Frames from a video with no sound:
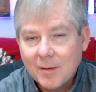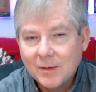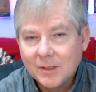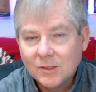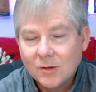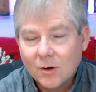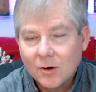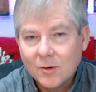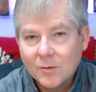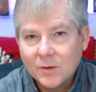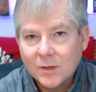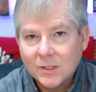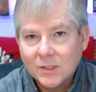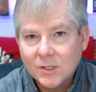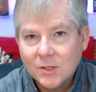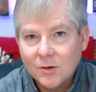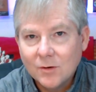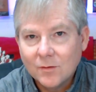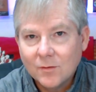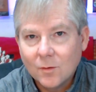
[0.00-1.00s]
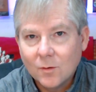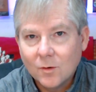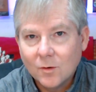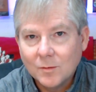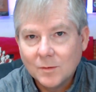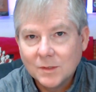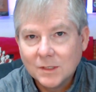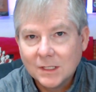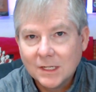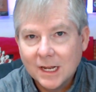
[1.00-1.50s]
maybe starting with his
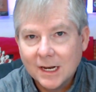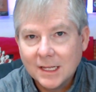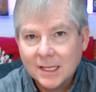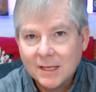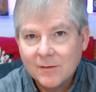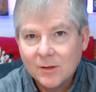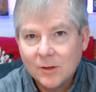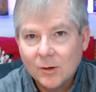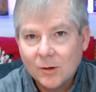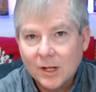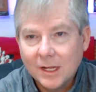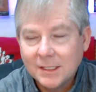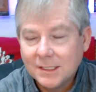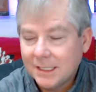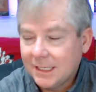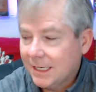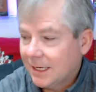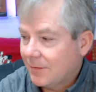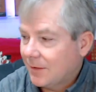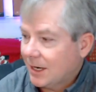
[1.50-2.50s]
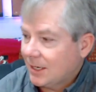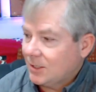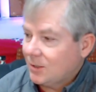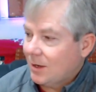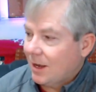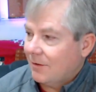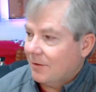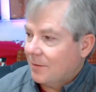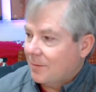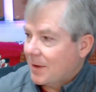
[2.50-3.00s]
uniforms to kind of give you a little idea. And then I
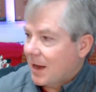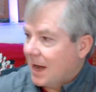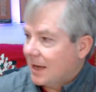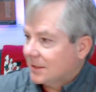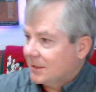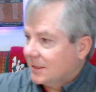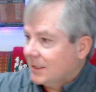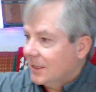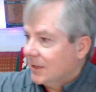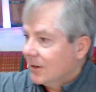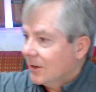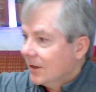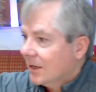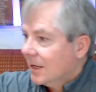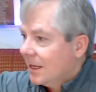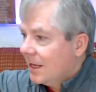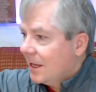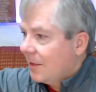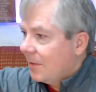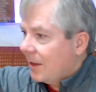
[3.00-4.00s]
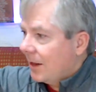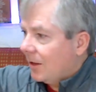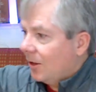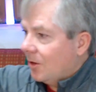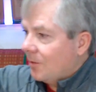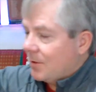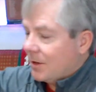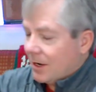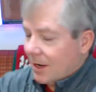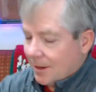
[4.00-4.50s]
do have a box here that
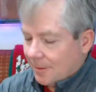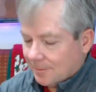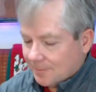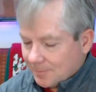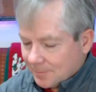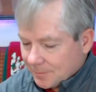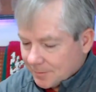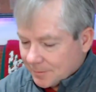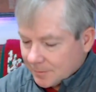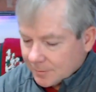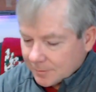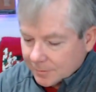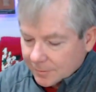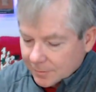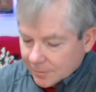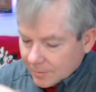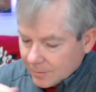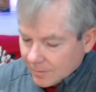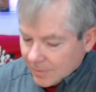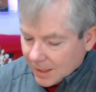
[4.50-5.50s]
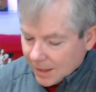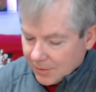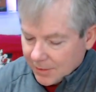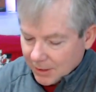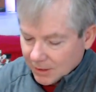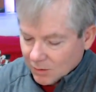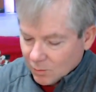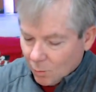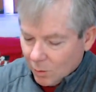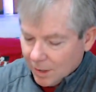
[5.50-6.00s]
I'll open up.
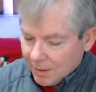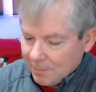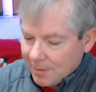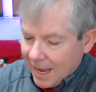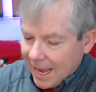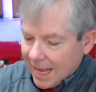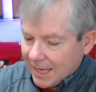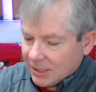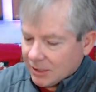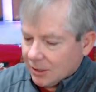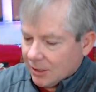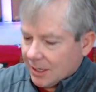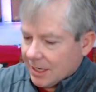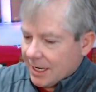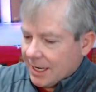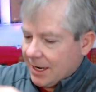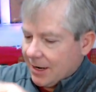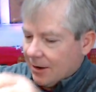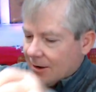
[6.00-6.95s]
There's one patch on